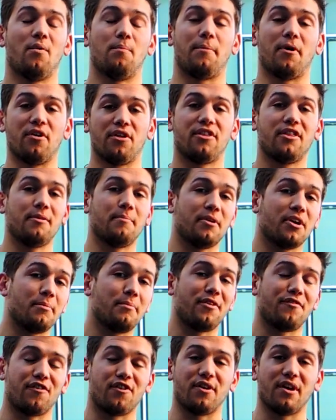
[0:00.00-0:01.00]
Both of them are gonna
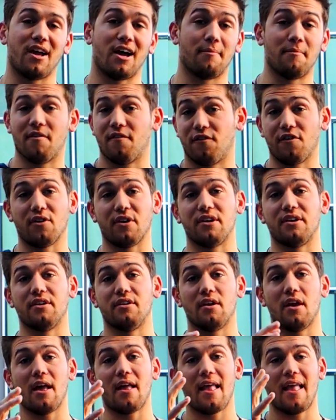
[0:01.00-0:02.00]
be very
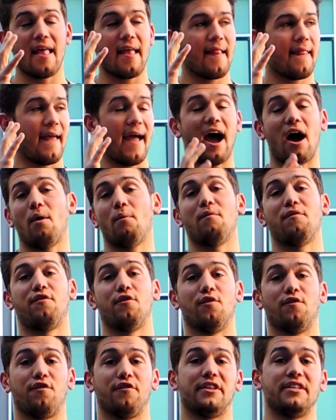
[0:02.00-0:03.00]

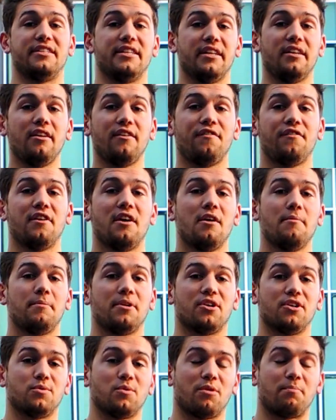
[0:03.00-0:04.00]
helpful for the deadlift,
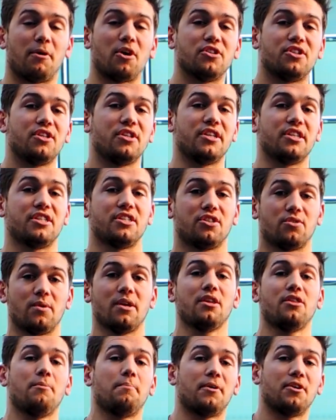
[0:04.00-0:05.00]
because with posterior
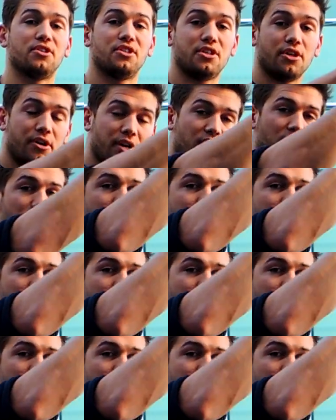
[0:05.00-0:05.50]
strength, your posterior